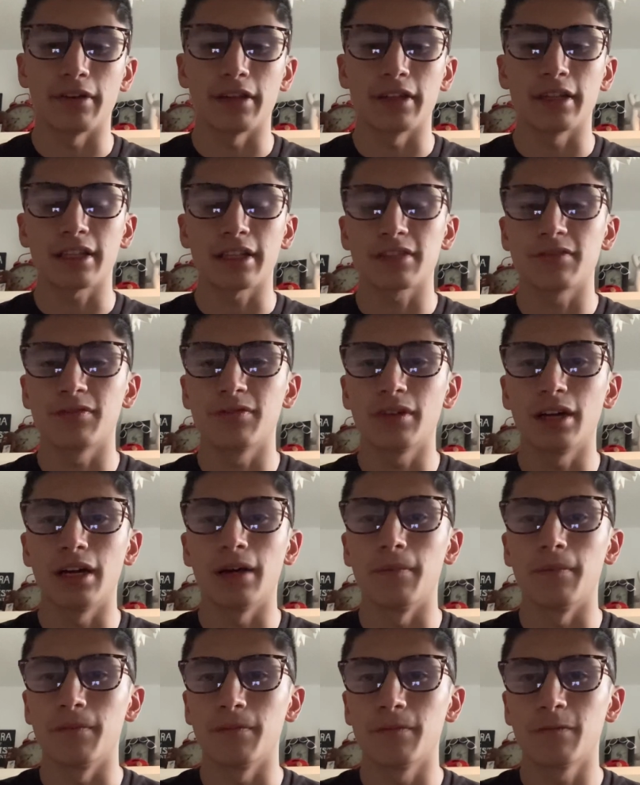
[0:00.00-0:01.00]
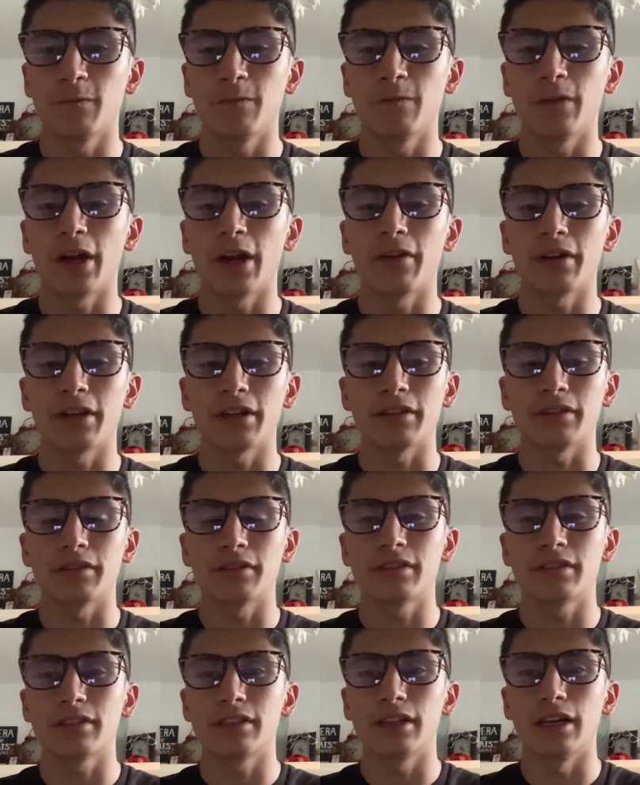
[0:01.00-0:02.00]
And that's very
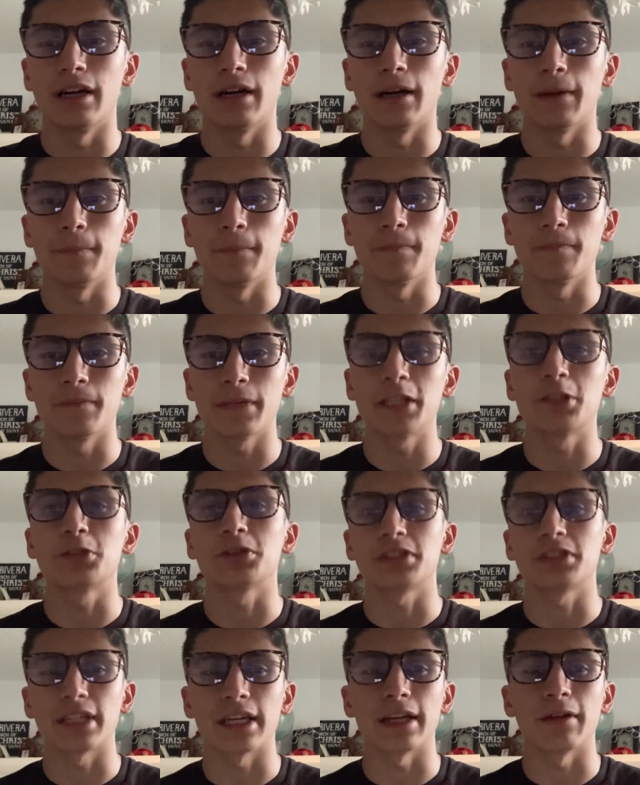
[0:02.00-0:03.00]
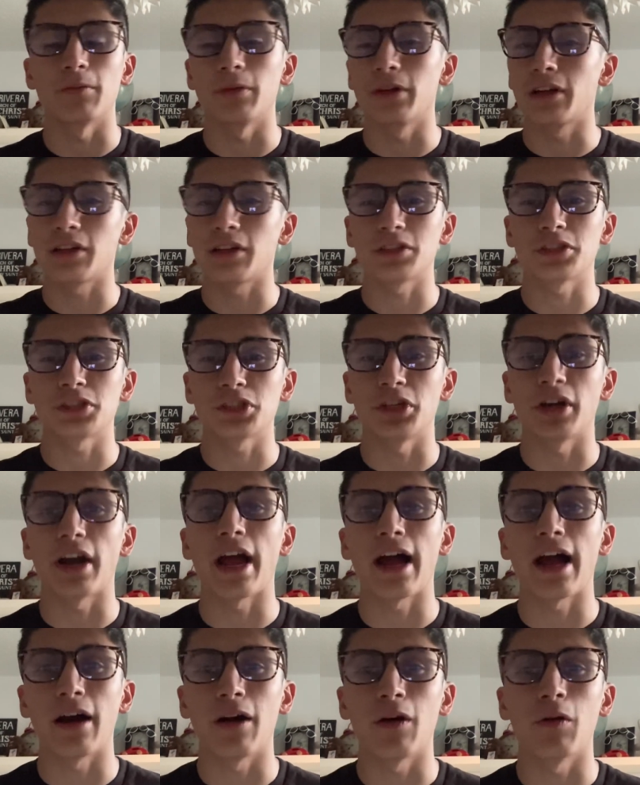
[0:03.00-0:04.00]
interesting, and we're not sure
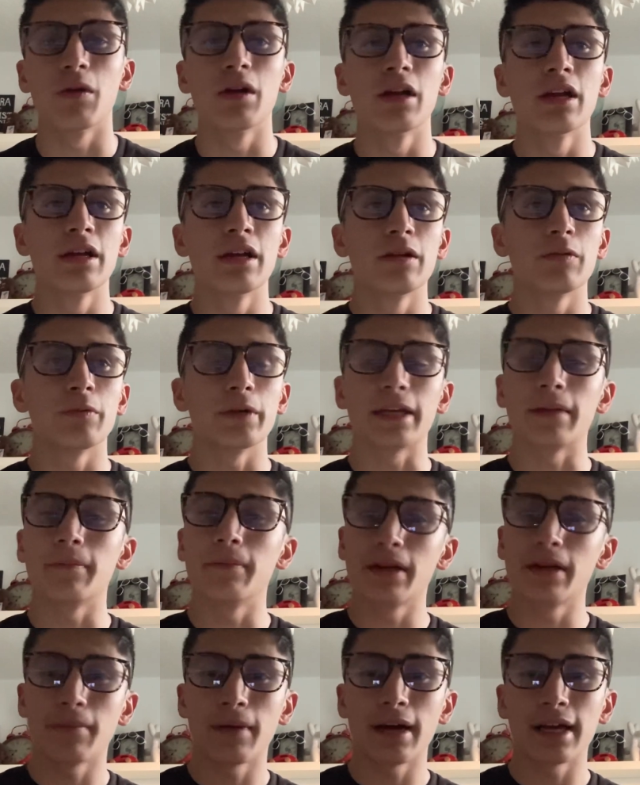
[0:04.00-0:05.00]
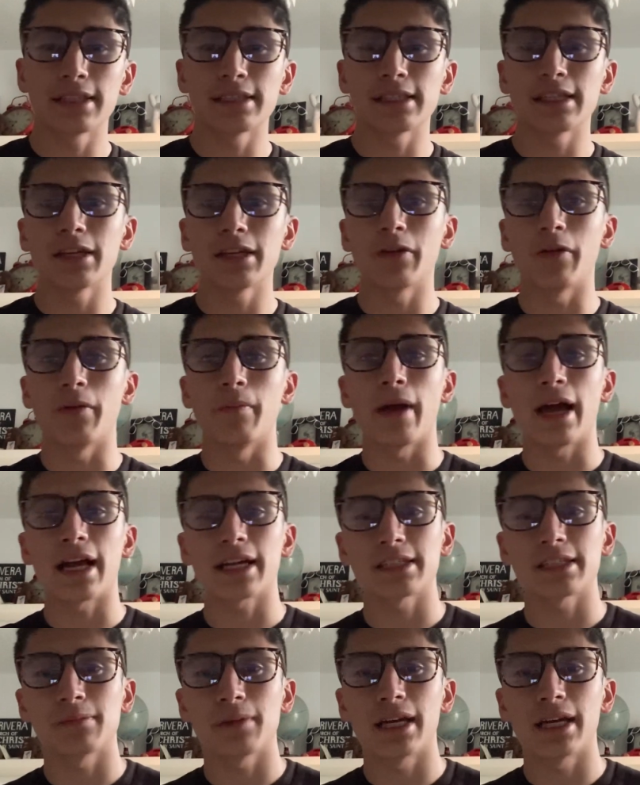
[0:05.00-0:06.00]
how we can minimize it or
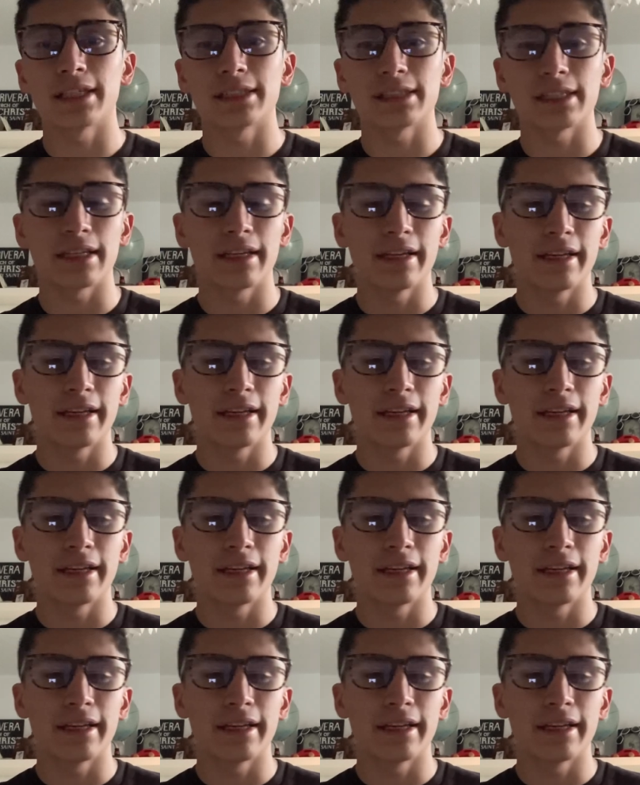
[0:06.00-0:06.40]
maximize it.